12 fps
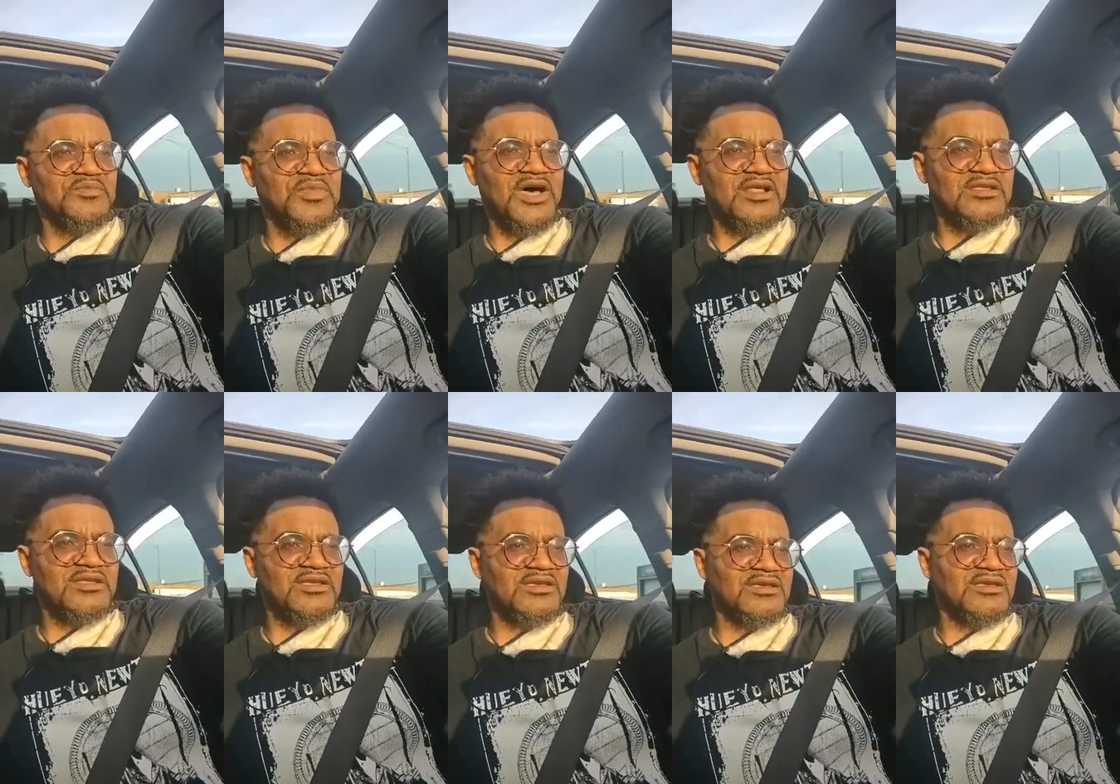But
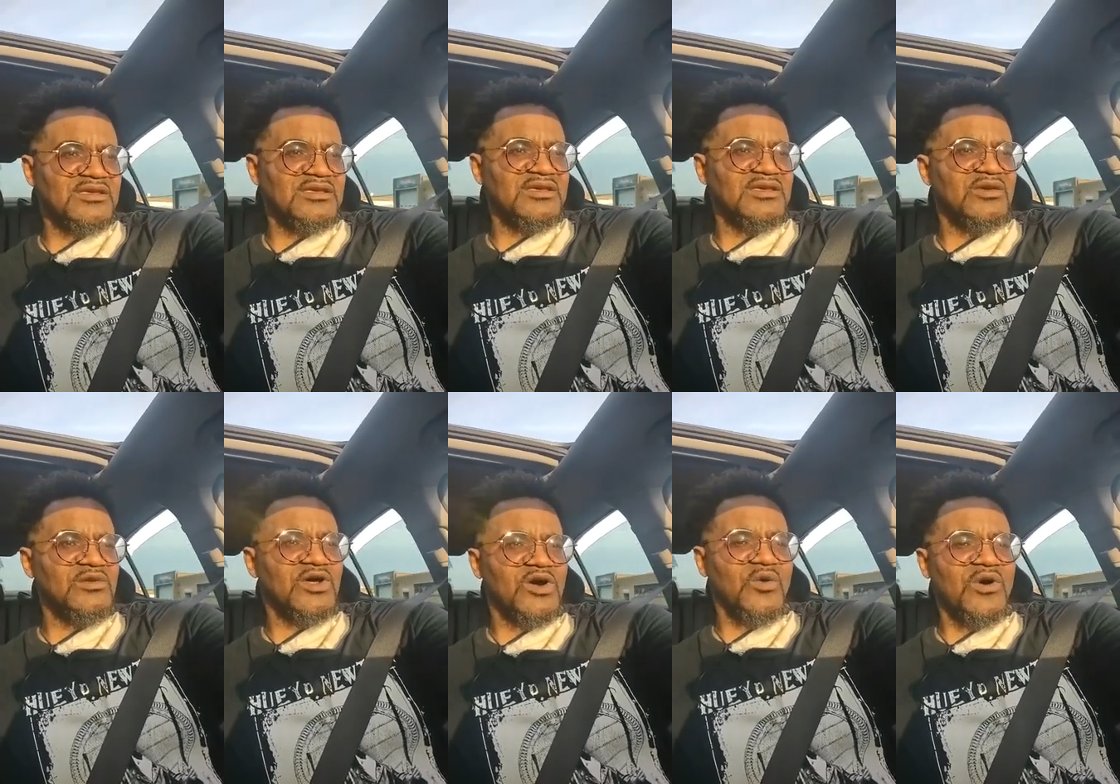you
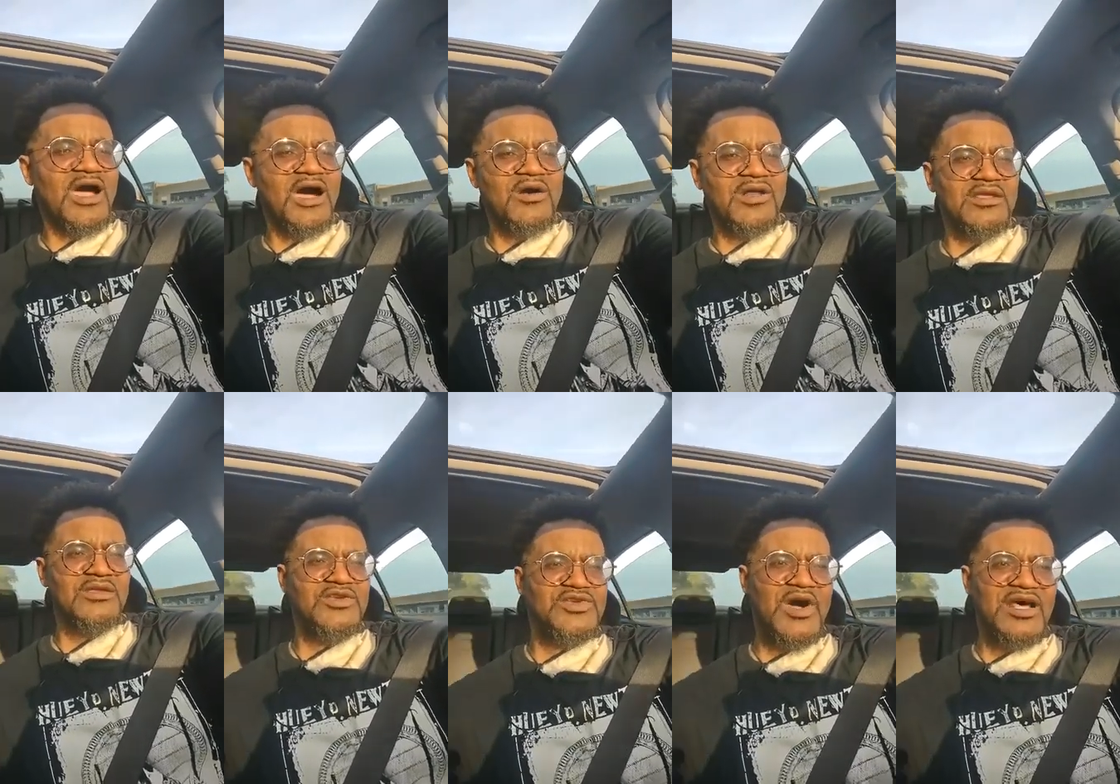look around and
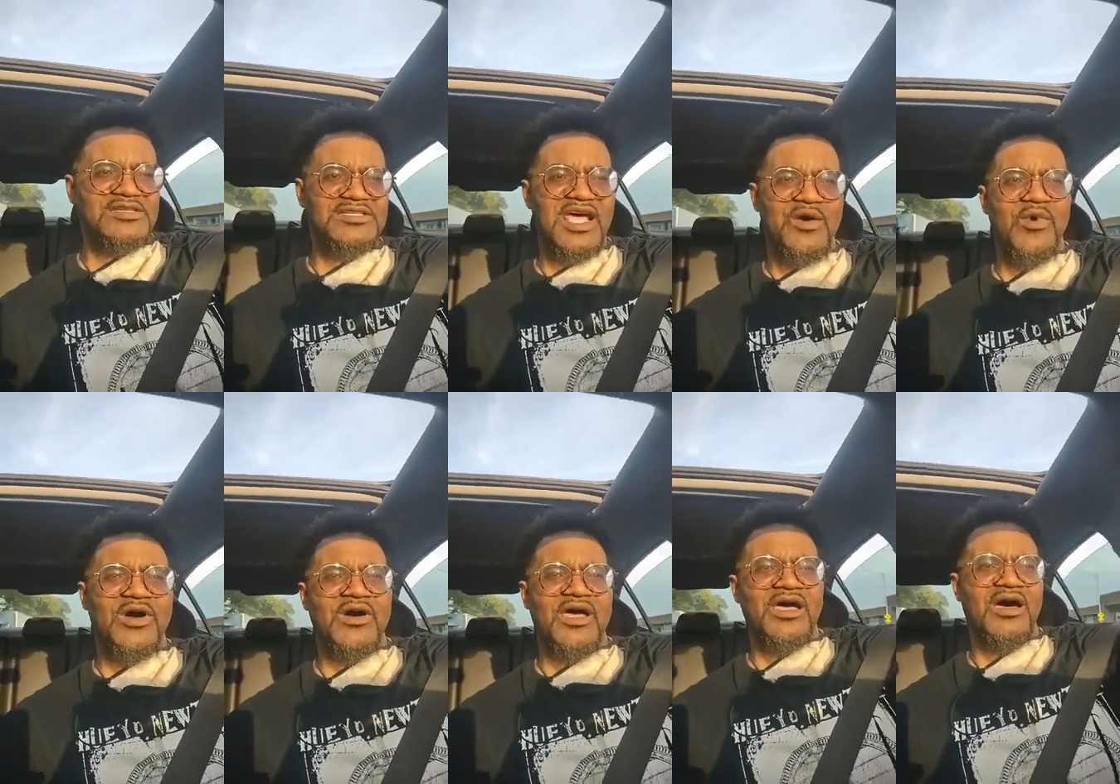you try to say,
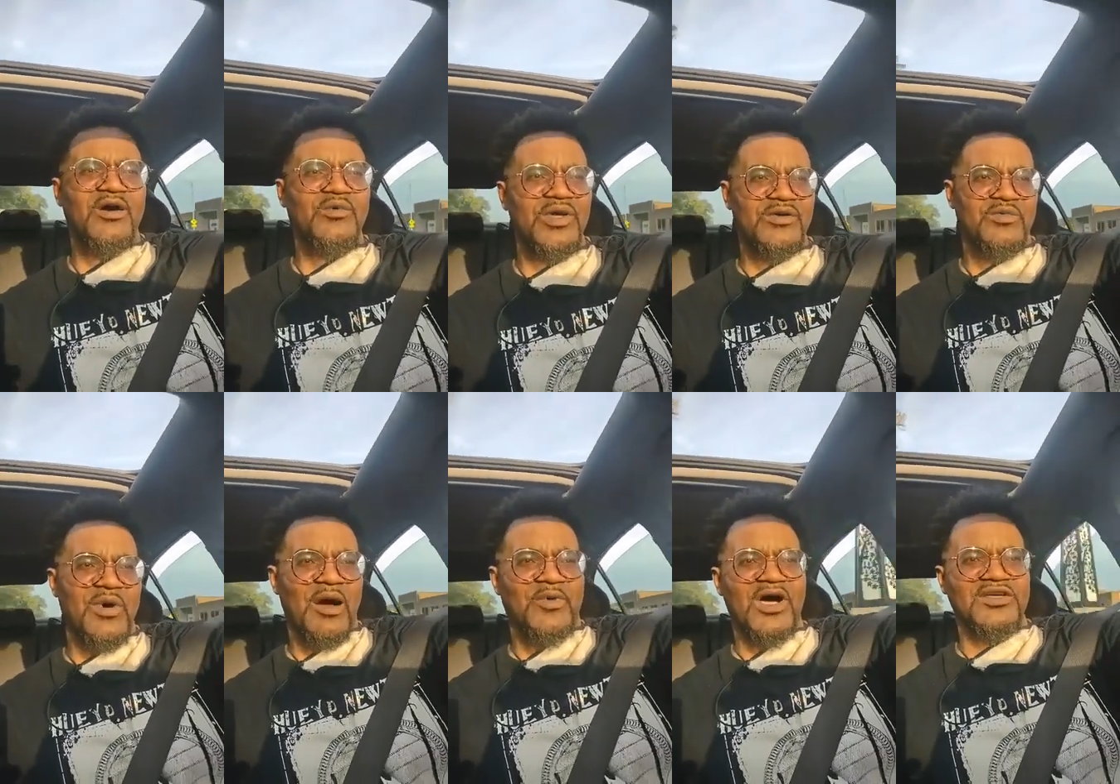well, hell,
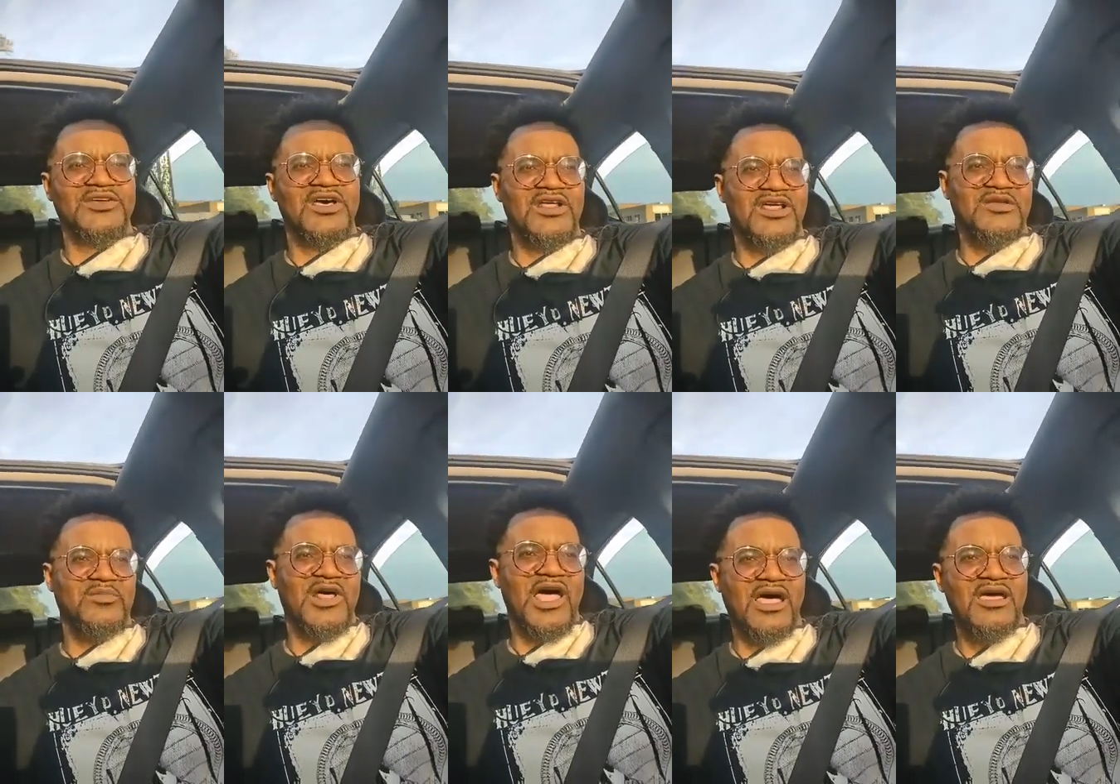my president is
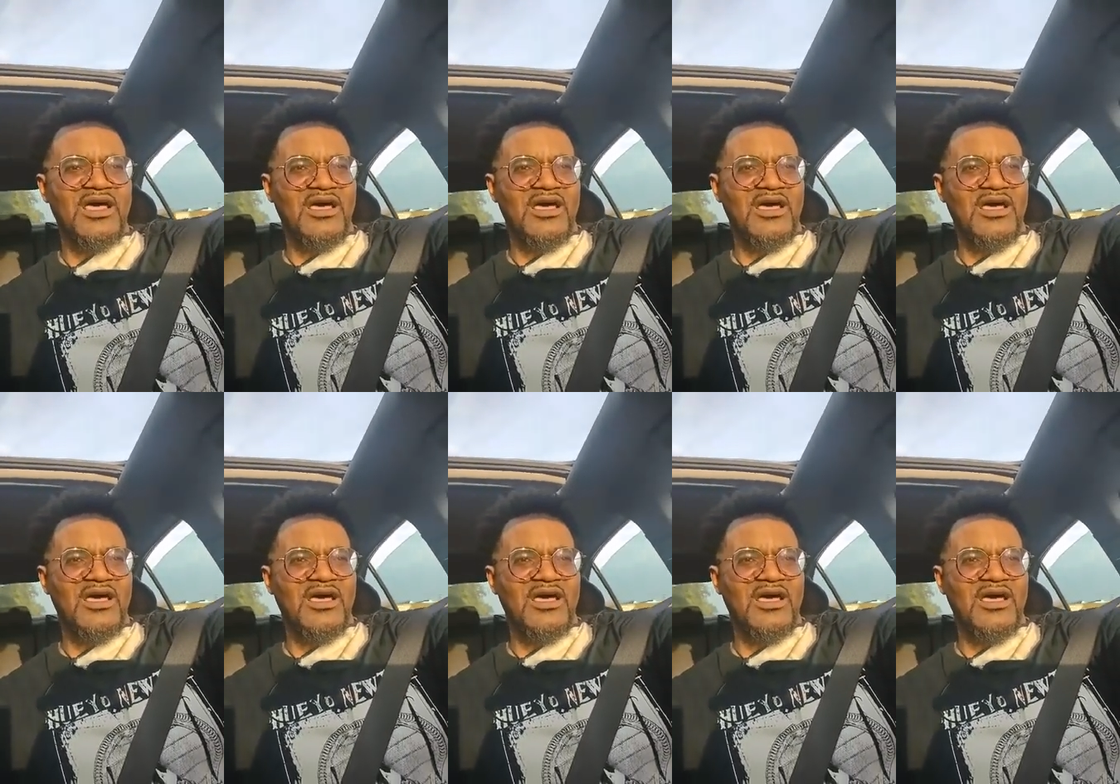black.